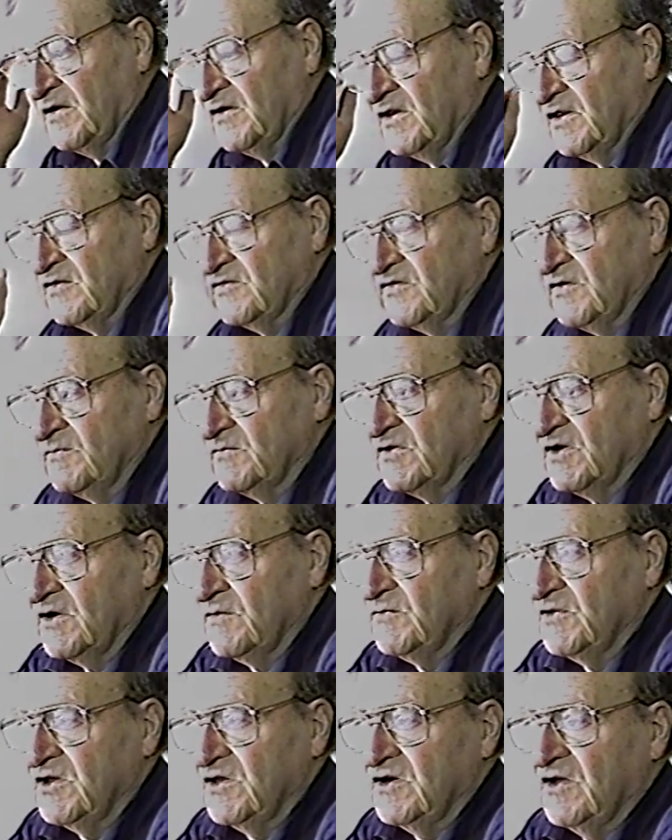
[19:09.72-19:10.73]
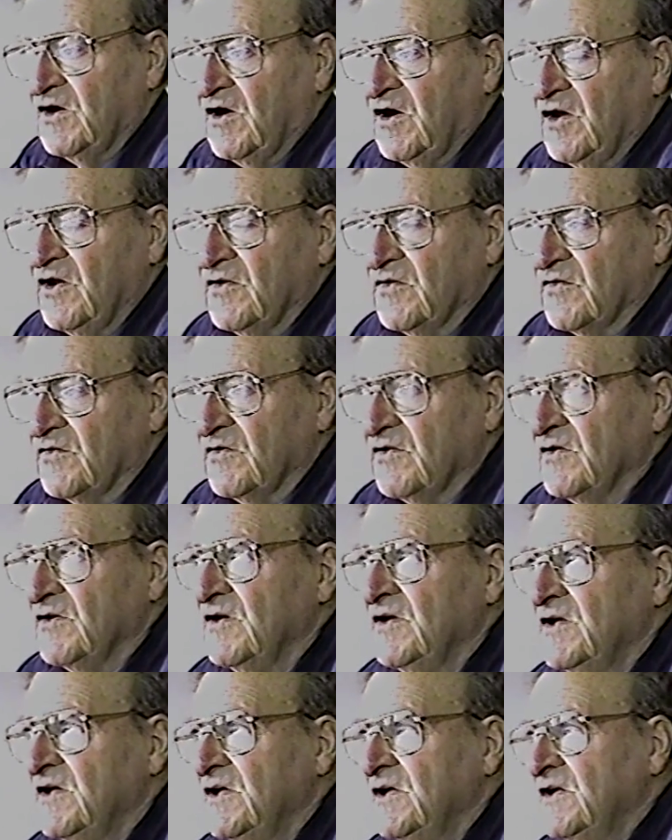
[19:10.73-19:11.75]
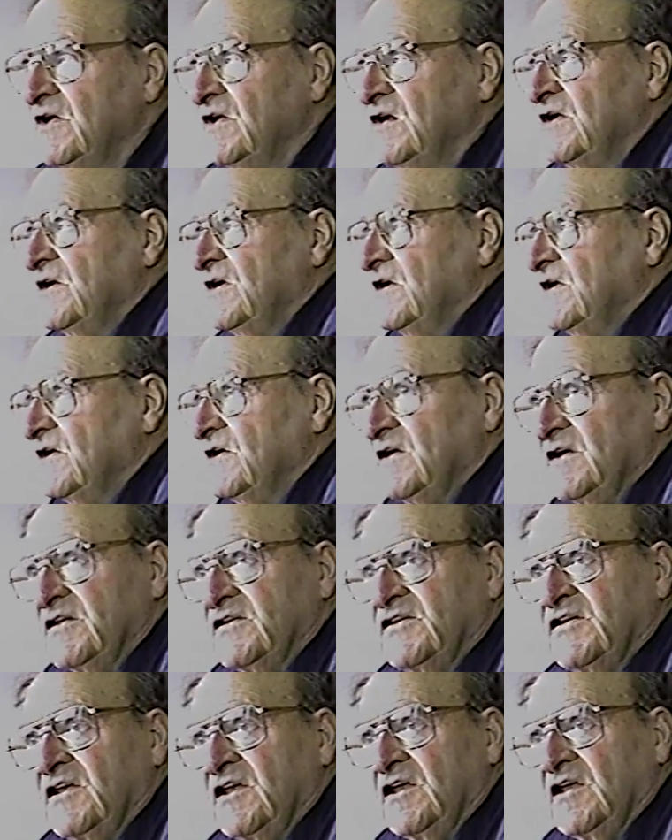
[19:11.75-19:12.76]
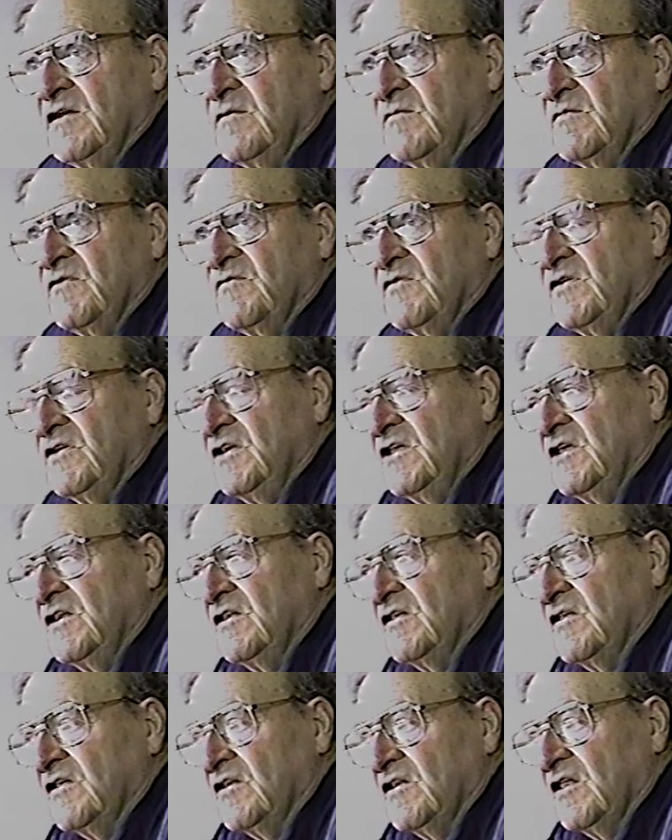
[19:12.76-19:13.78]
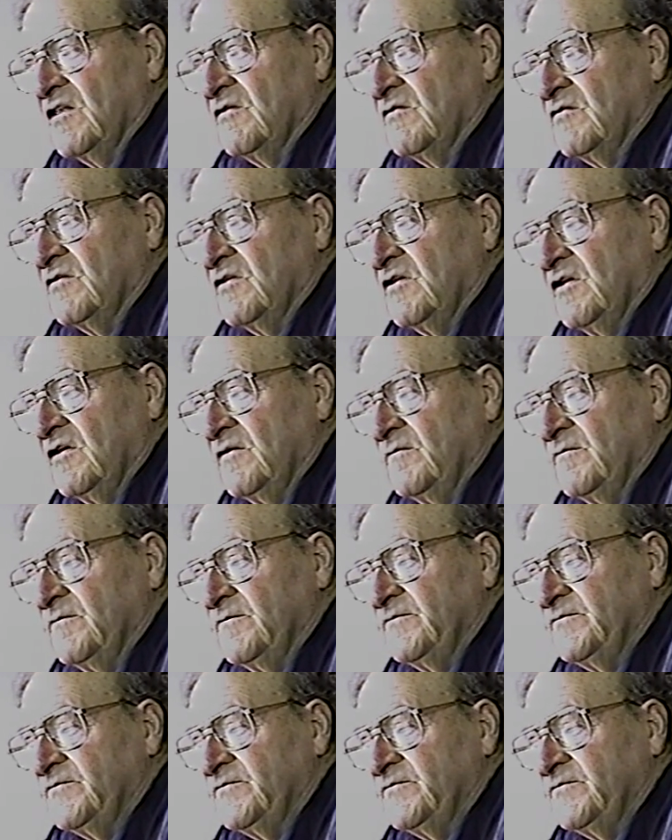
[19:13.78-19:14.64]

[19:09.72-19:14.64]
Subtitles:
and then sometime he'd hire a team if he needed another team.